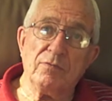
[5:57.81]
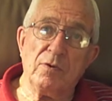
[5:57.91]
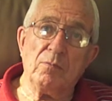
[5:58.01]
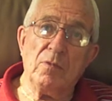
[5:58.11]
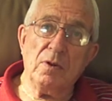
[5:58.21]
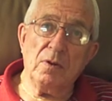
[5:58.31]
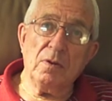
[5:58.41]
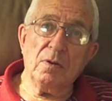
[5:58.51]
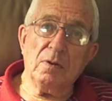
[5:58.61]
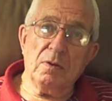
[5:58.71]
from
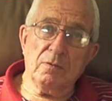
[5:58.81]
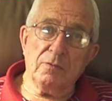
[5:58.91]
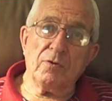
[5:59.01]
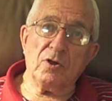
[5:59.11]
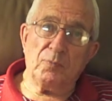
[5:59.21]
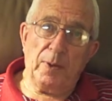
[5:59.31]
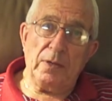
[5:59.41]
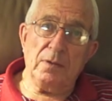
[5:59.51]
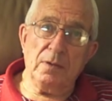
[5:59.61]
frostbite,